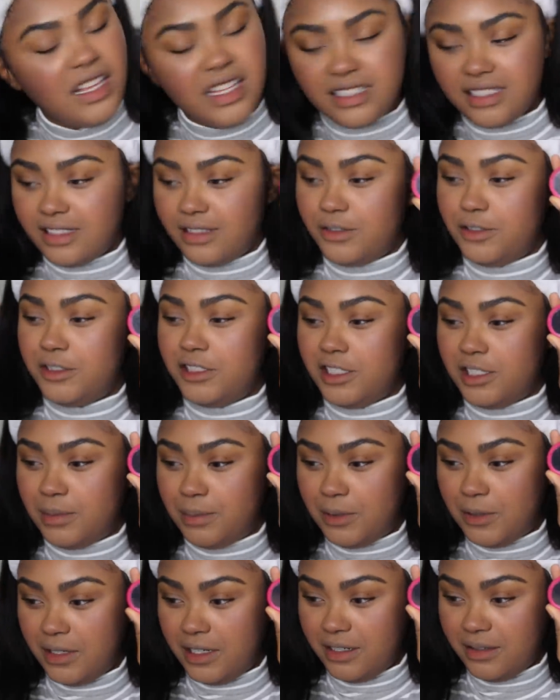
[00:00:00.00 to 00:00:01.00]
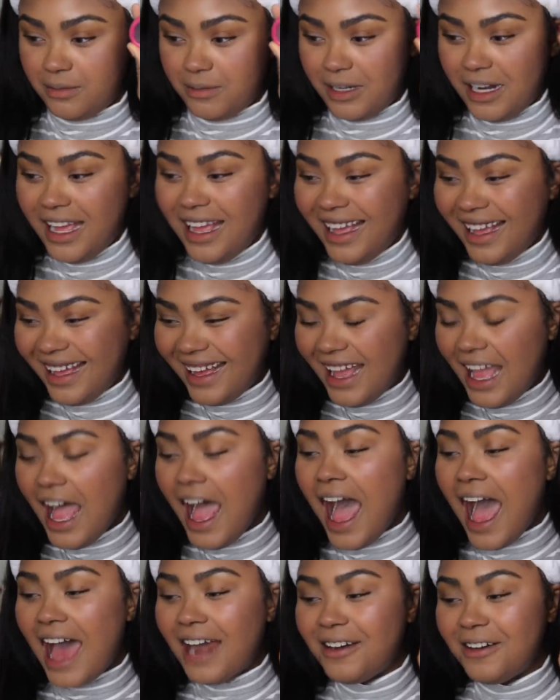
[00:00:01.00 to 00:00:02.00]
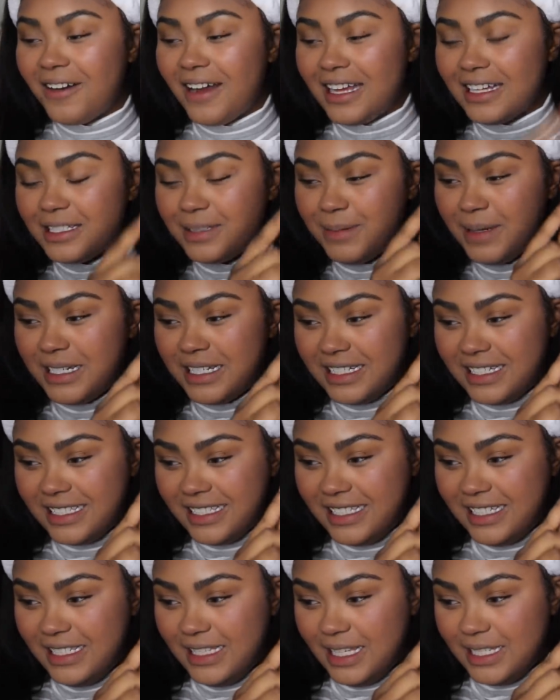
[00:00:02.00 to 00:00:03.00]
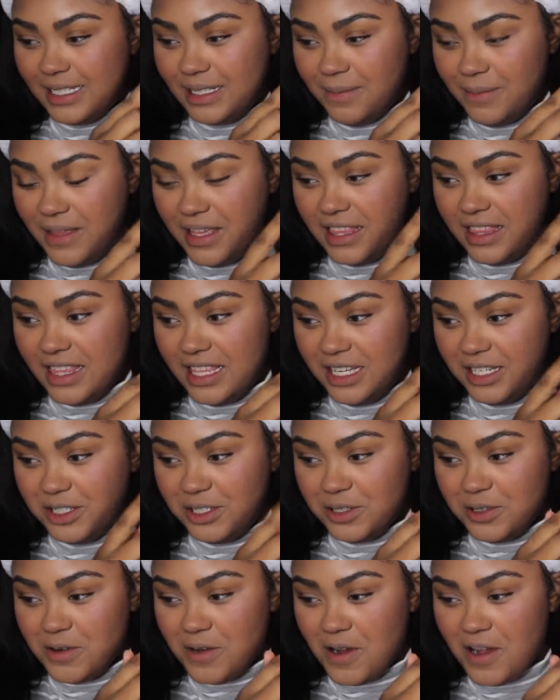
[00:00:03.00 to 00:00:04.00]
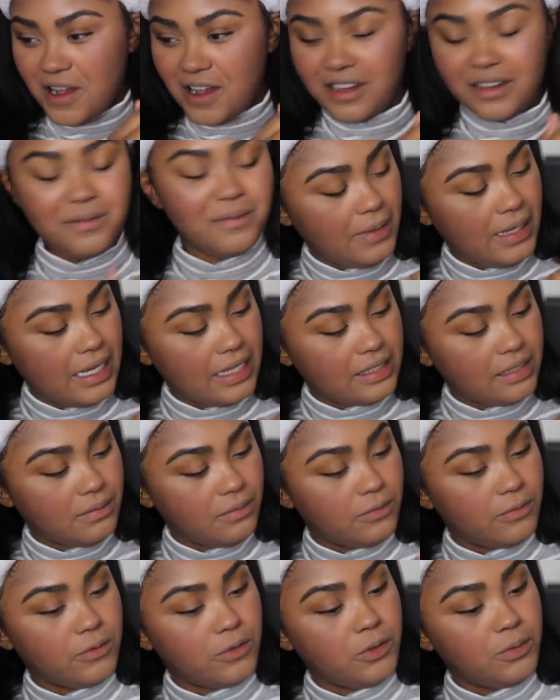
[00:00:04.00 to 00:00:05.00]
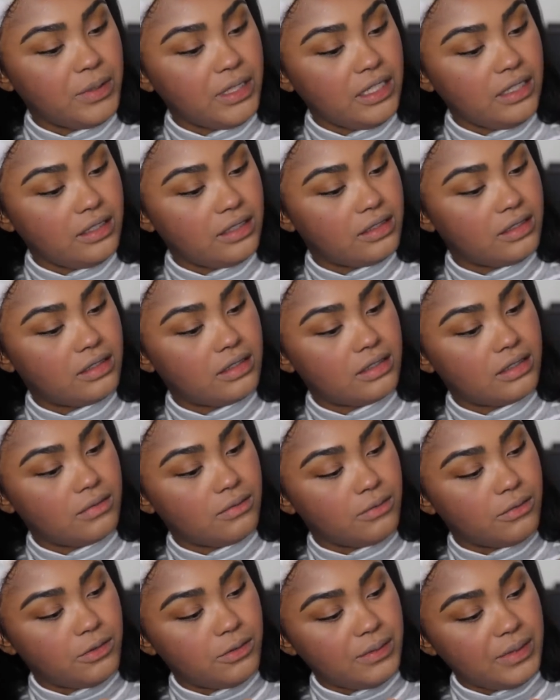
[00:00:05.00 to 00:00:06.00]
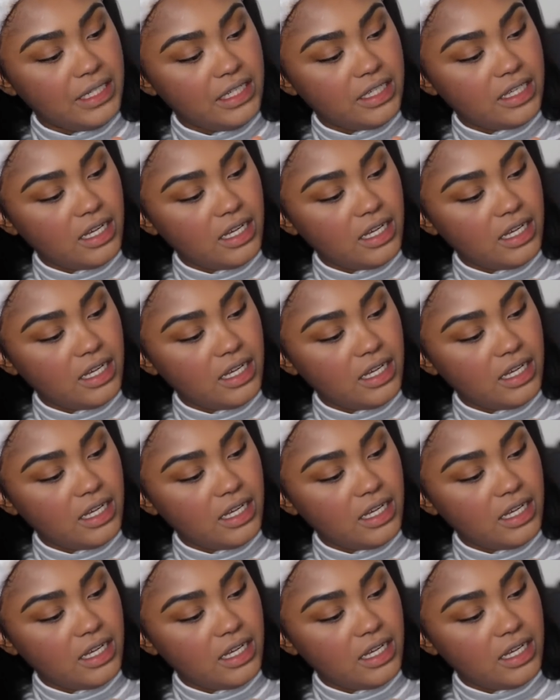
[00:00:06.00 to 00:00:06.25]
Oh, that's a little disappointing. When I don't know. I expected to see like something this strong. We got some ruby